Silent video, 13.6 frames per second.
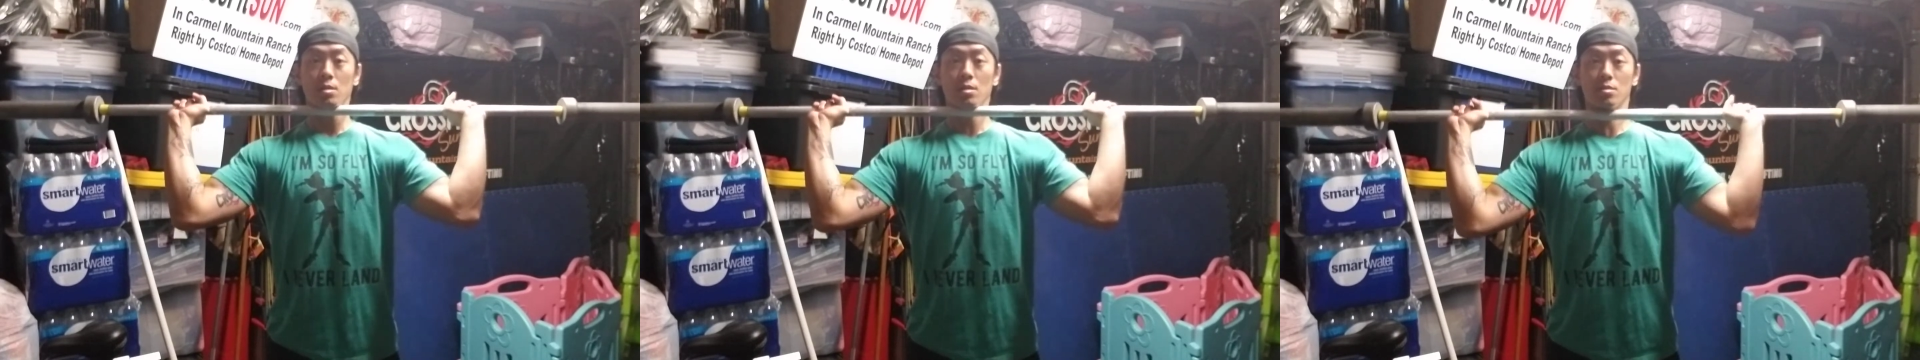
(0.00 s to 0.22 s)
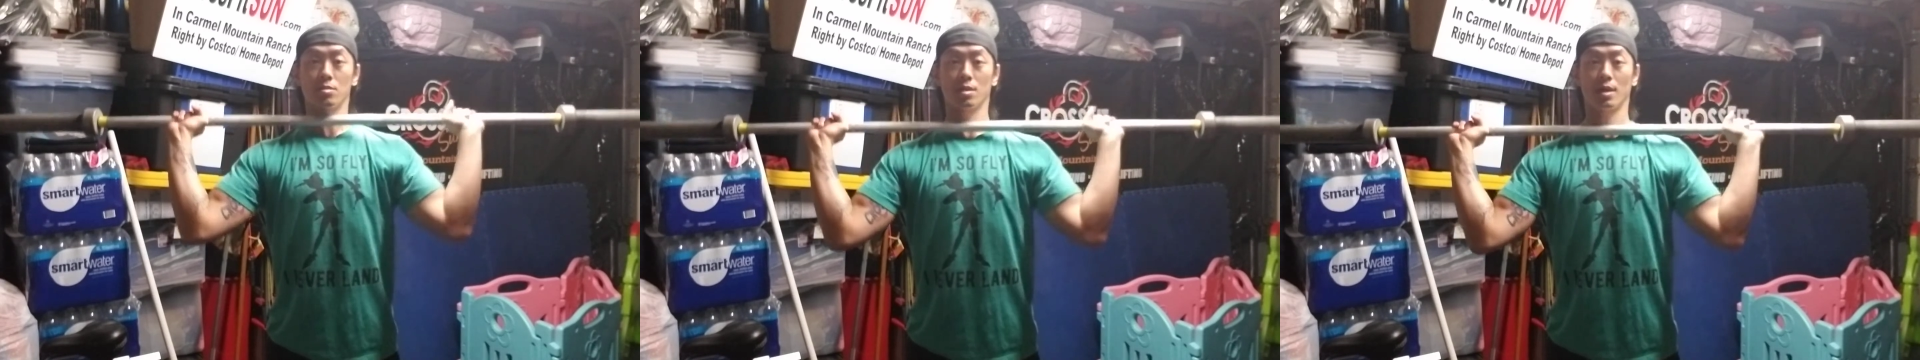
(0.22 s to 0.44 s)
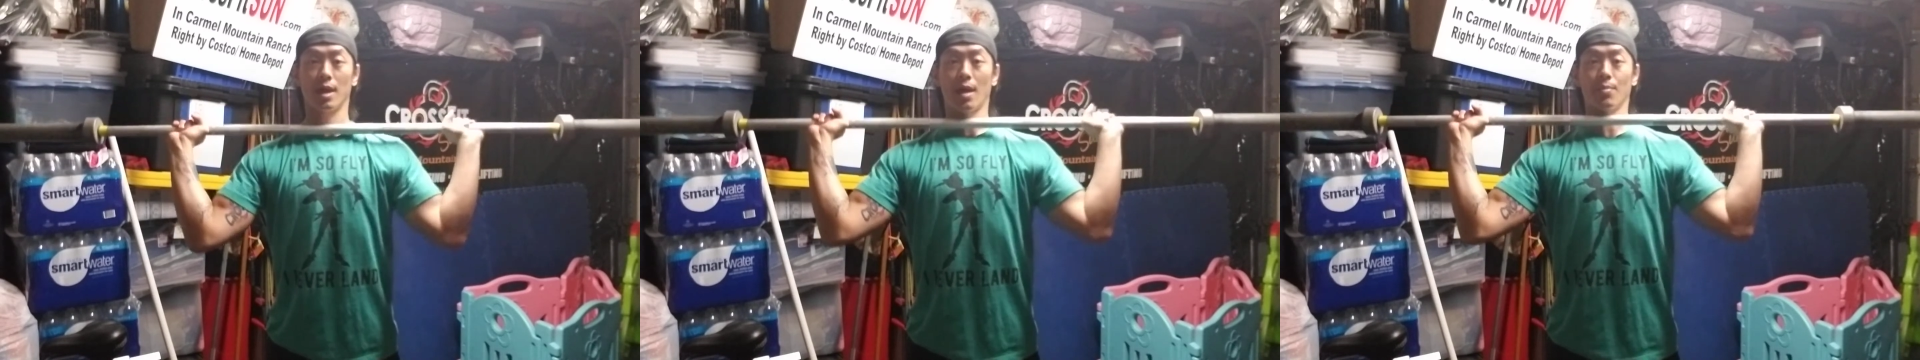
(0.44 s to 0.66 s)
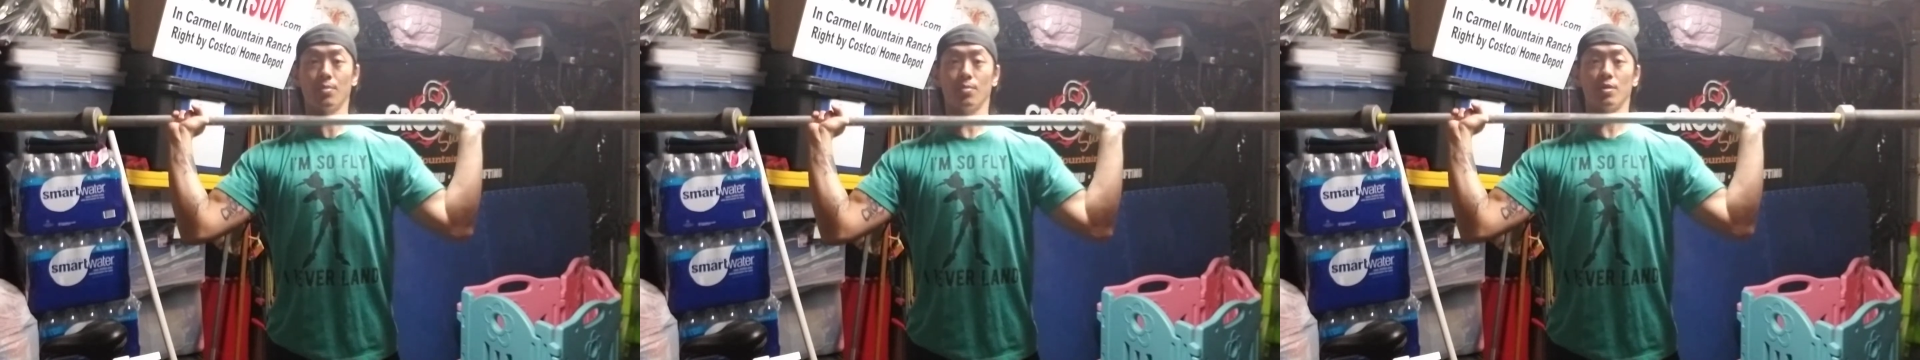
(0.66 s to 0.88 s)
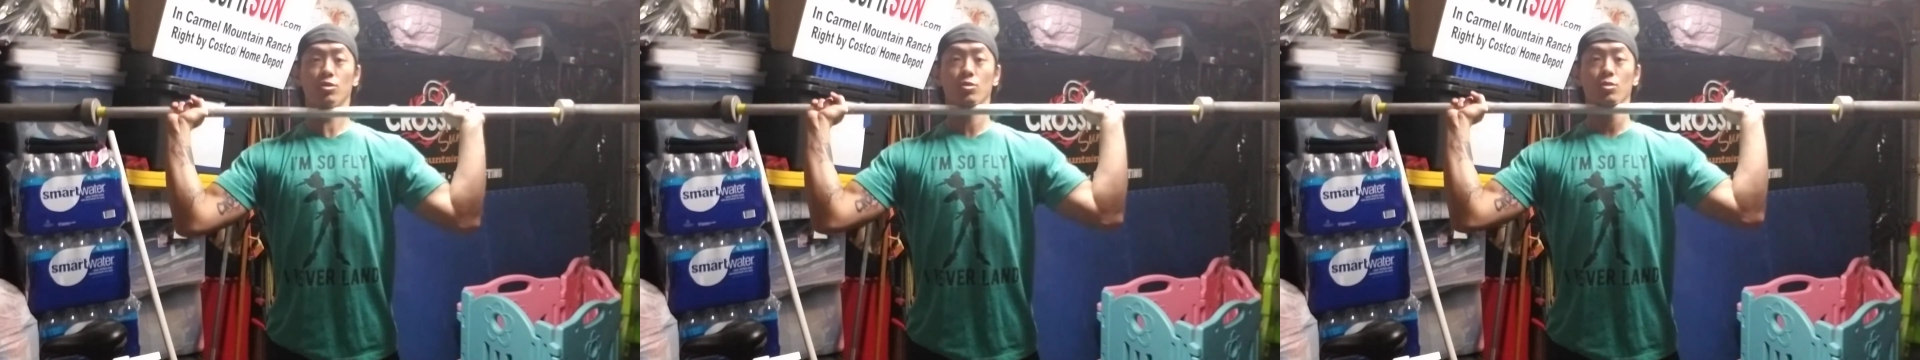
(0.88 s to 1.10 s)
There's a gap in
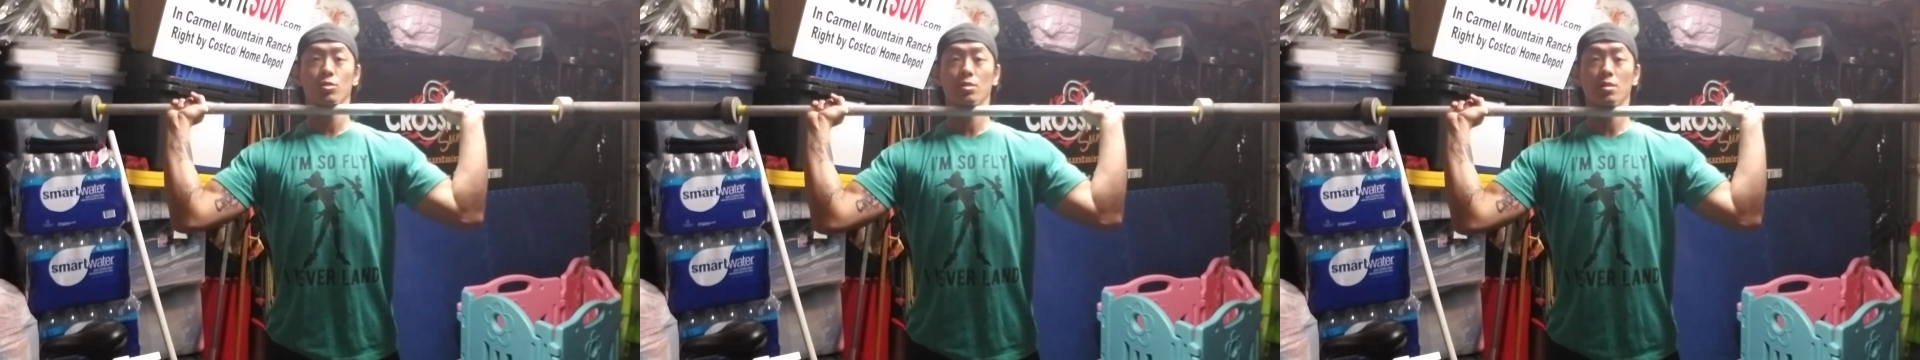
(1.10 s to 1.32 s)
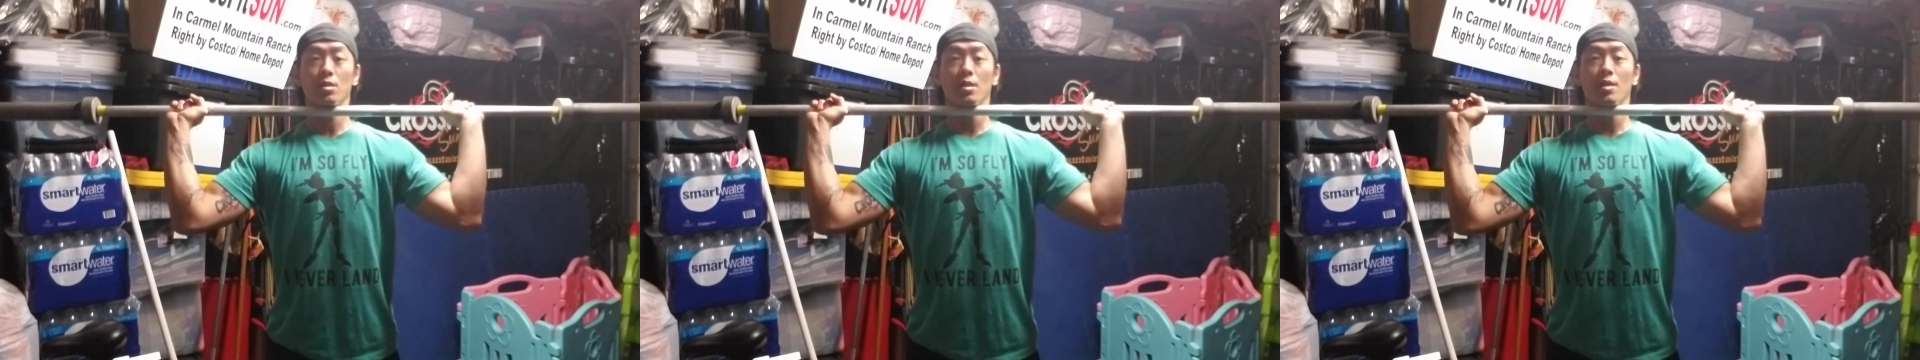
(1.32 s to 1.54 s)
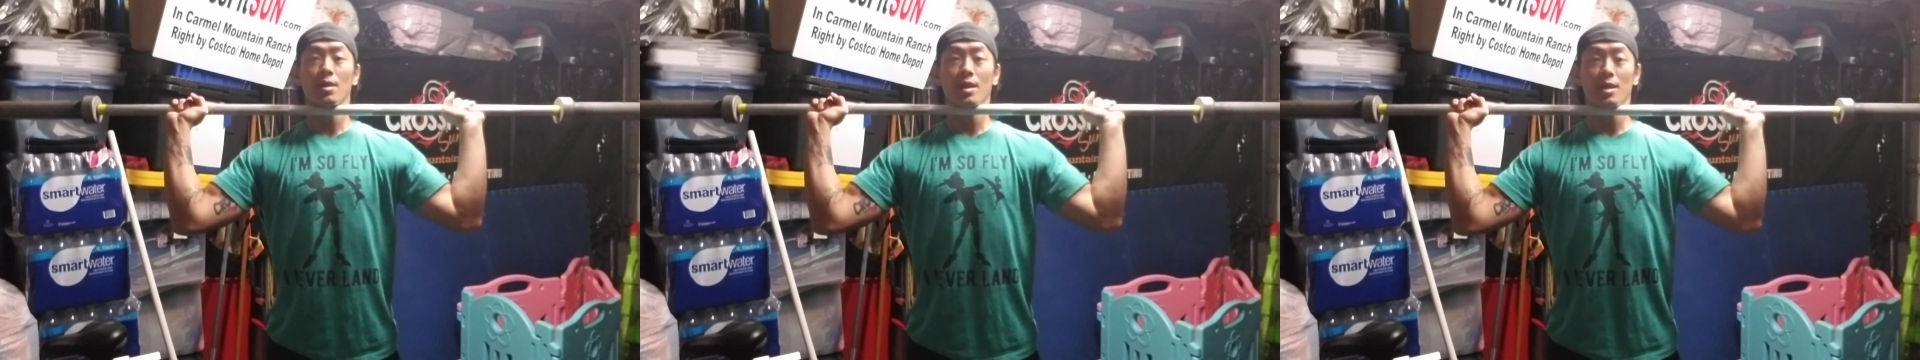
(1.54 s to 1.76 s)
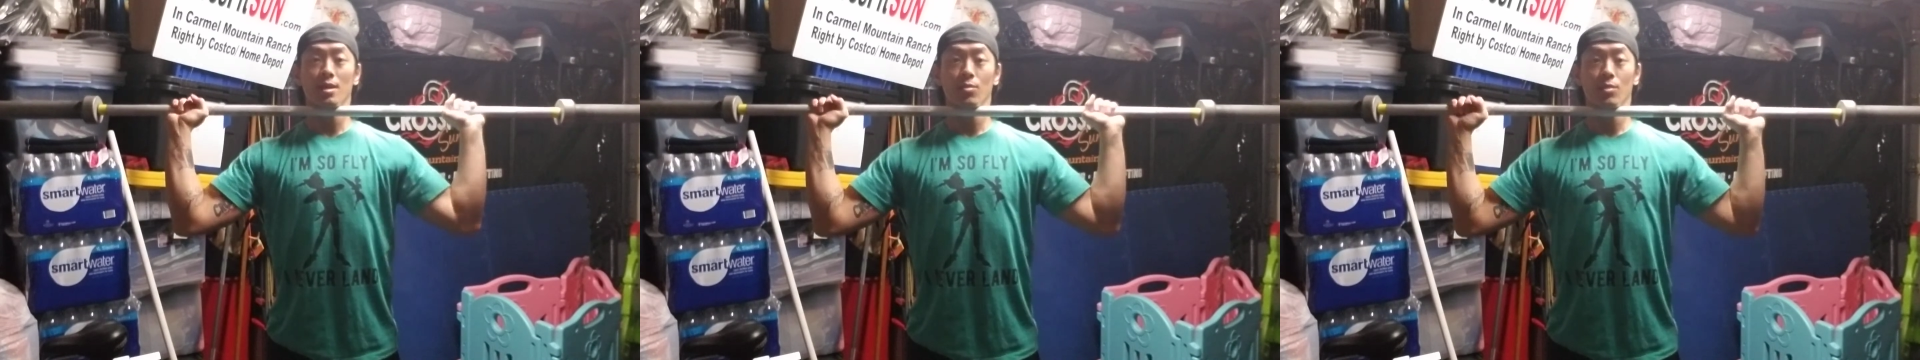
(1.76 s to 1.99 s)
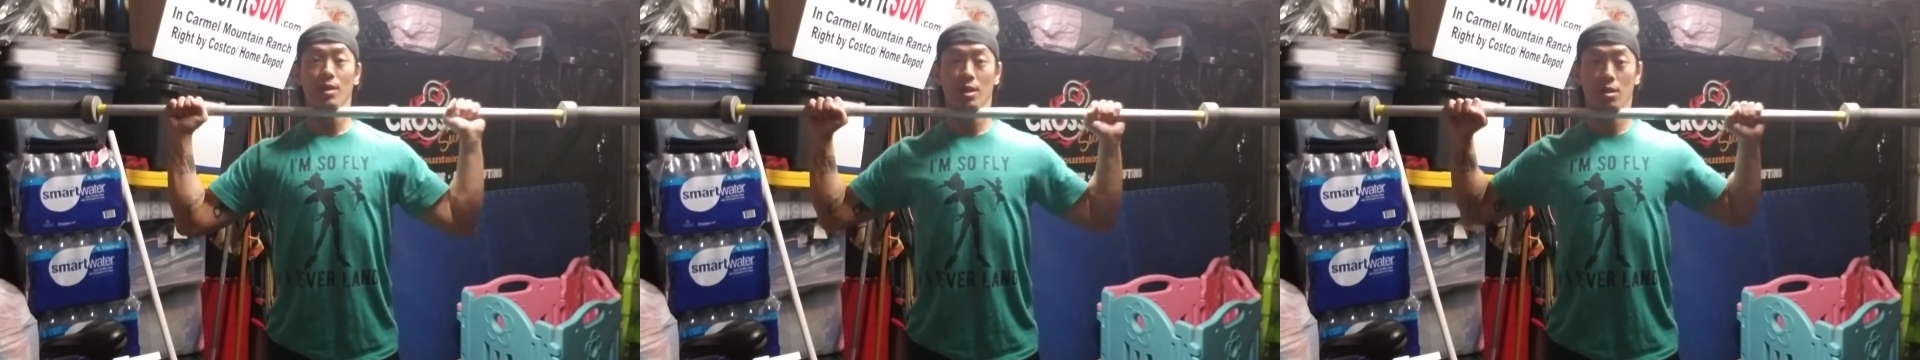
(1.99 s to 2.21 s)
my shoulder, and then
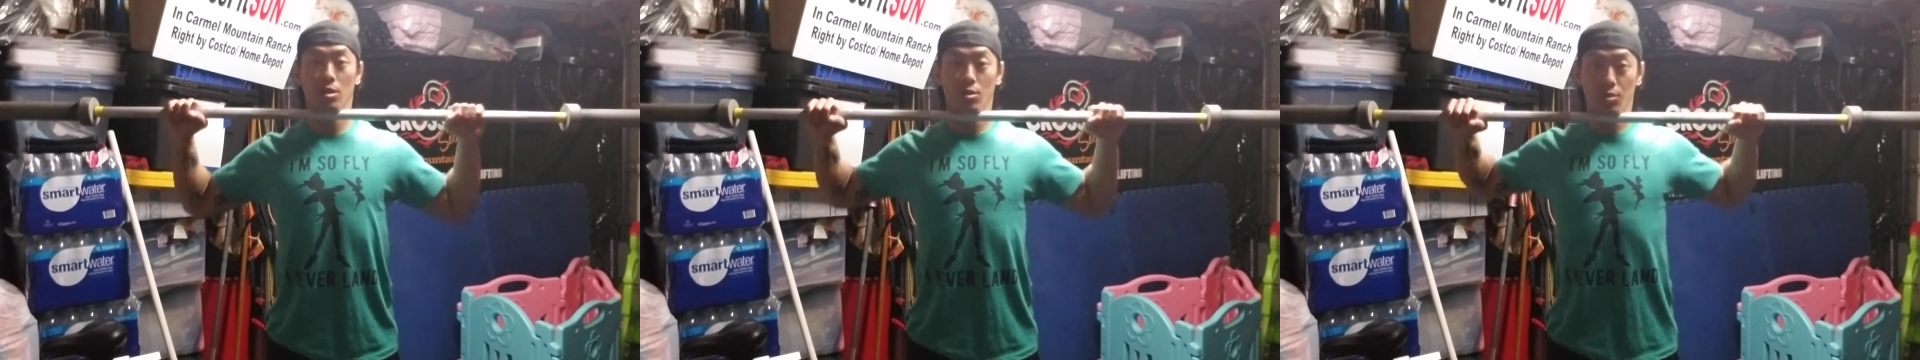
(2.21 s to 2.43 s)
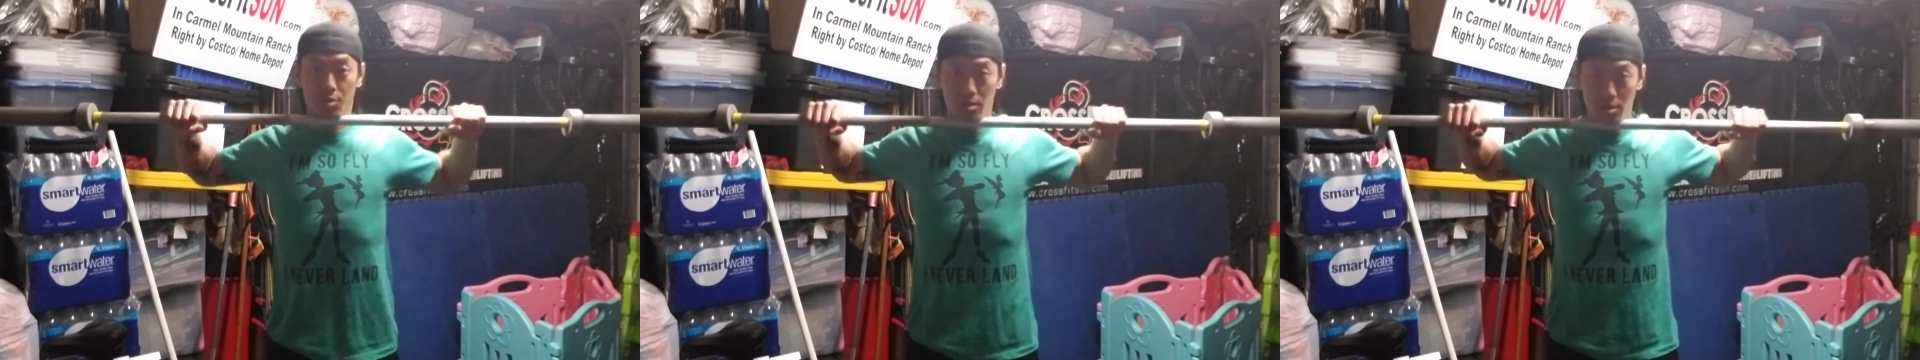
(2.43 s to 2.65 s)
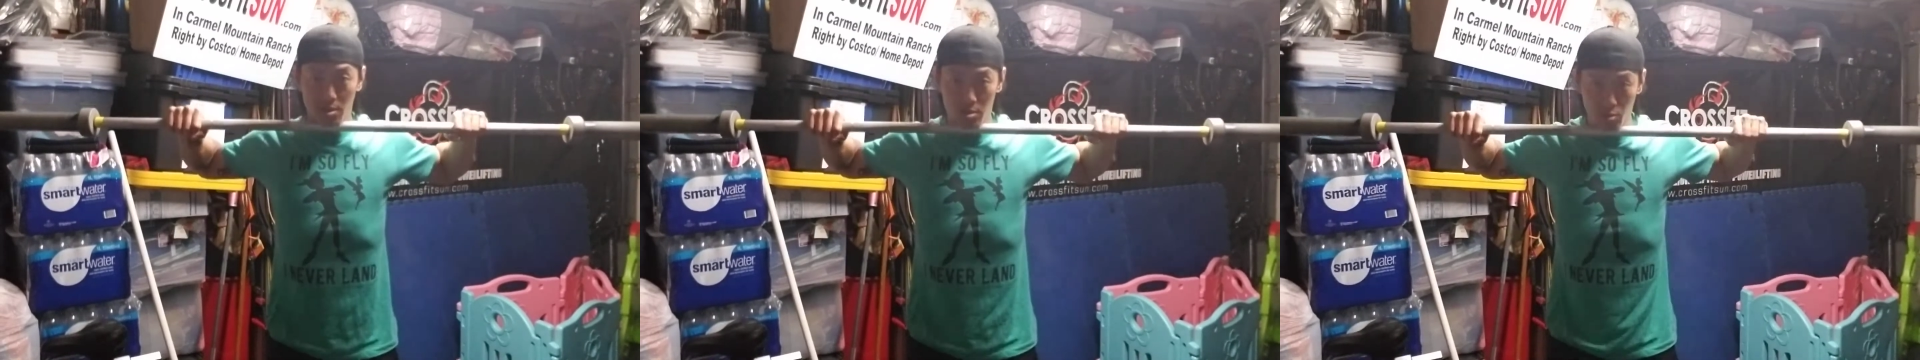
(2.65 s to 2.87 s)
when I go this